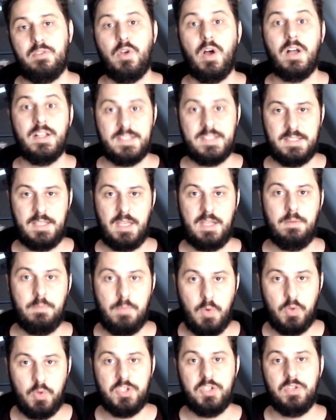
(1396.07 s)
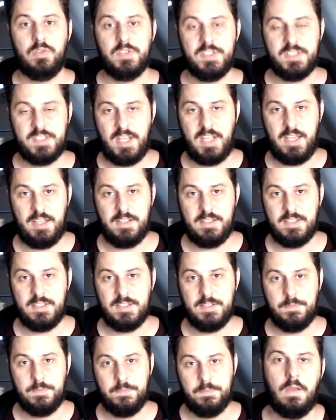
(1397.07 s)
thoughts and emotional
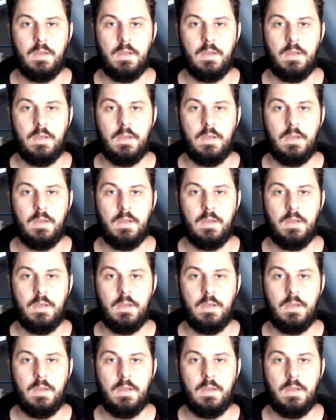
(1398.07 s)
states.